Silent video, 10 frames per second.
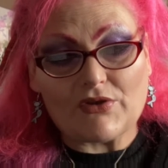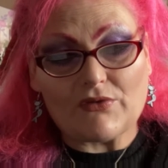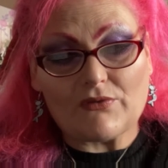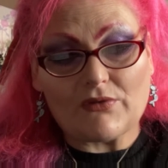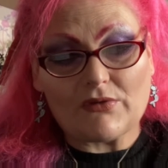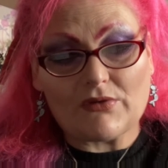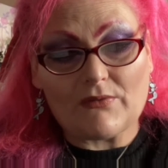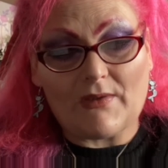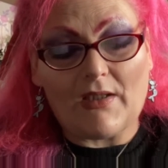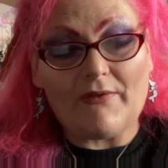you to
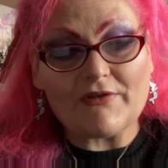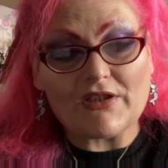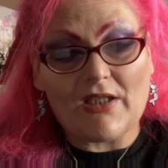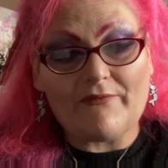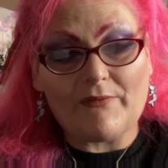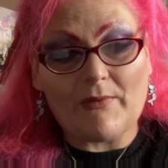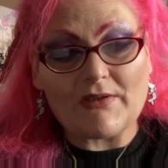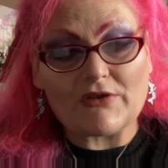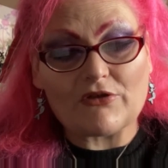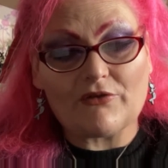encourage everyone
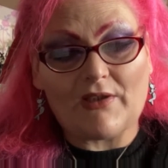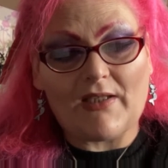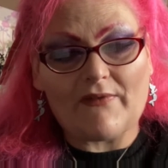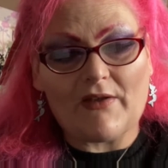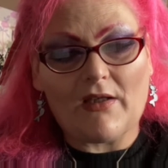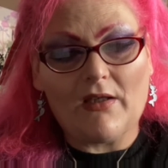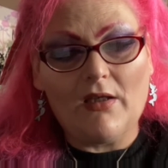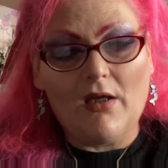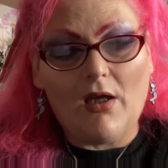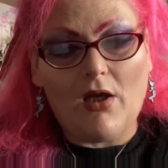to create their
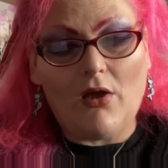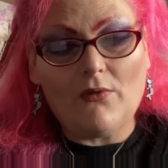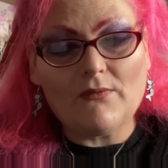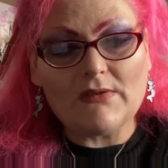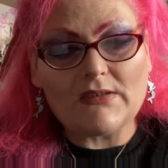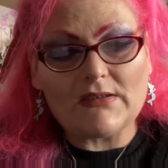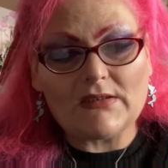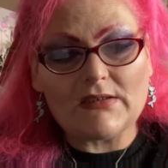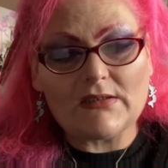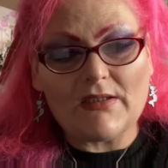own
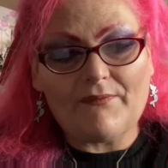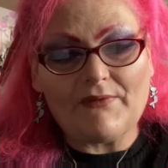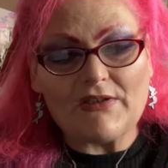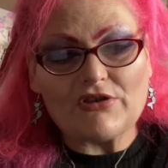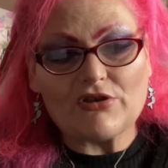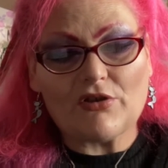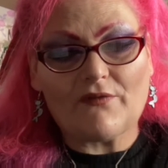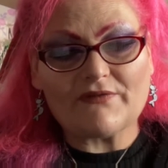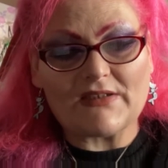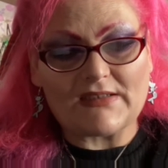definition
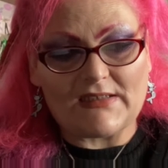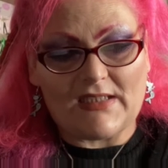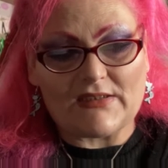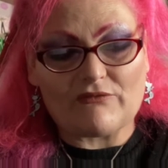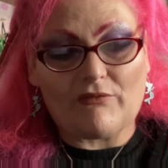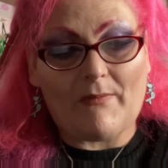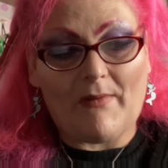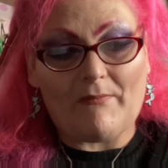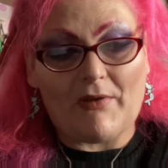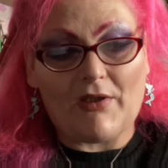of success.
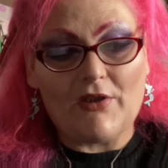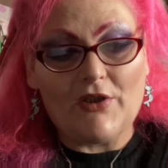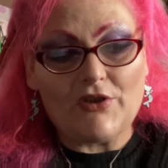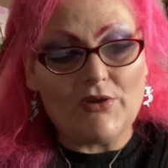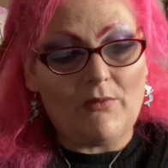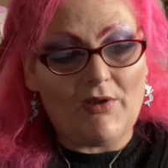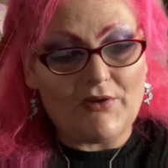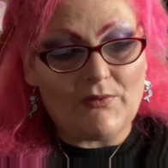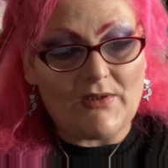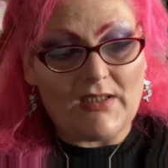Remember, you are
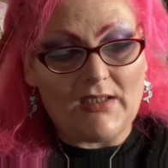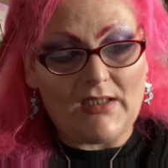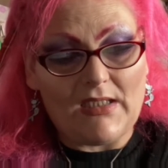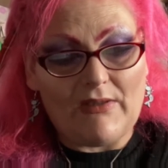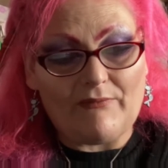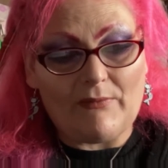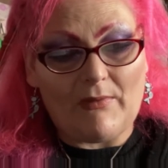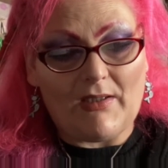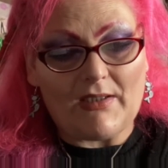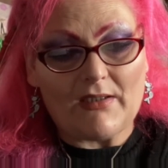unique in every
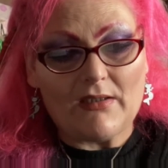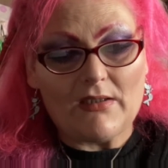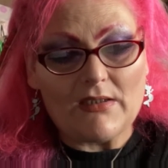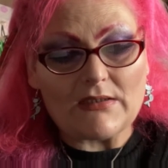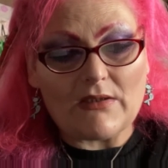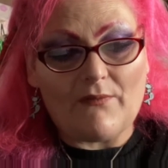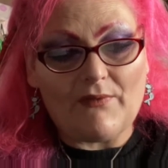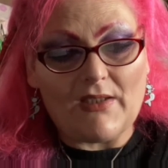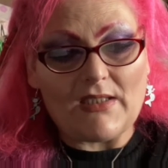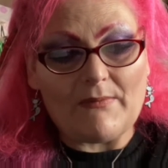way. So
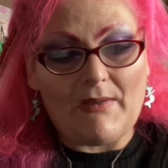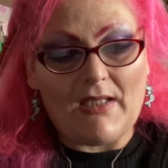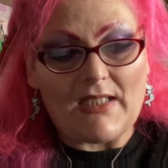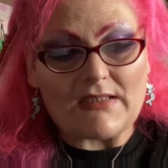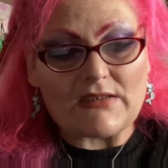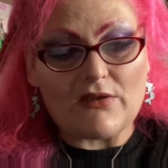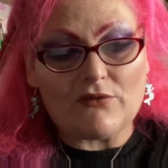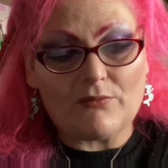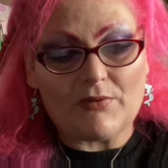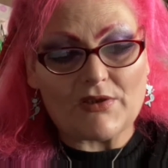forget about
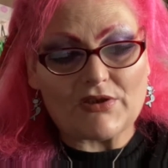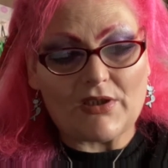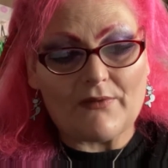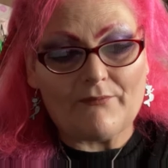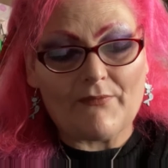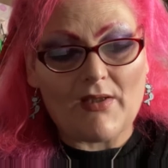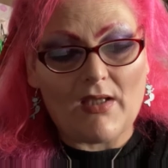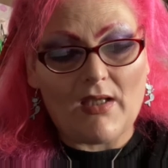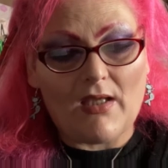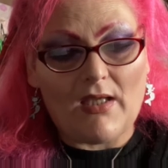external pressure
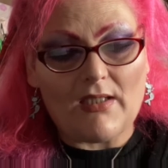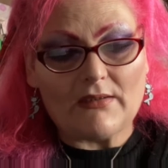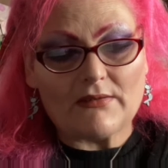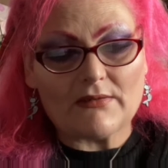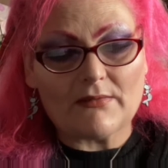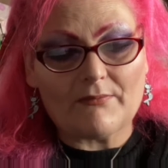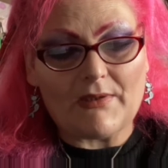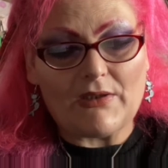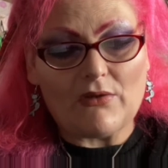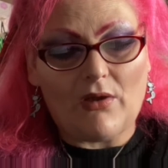and be
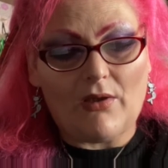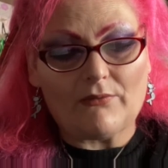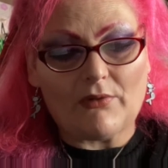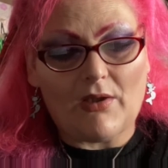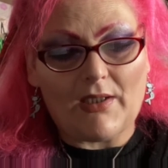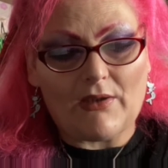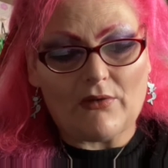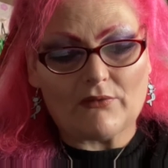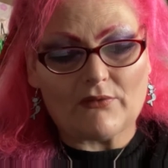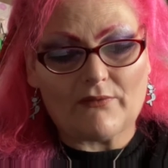your own
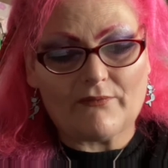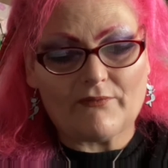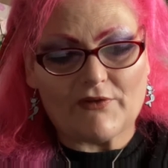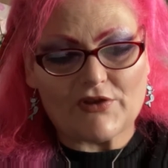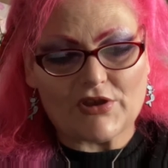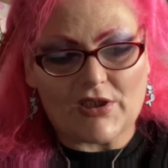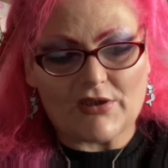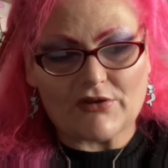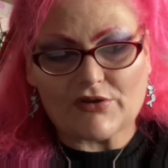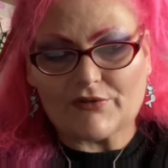icon for a
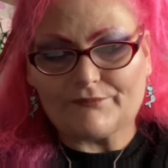change.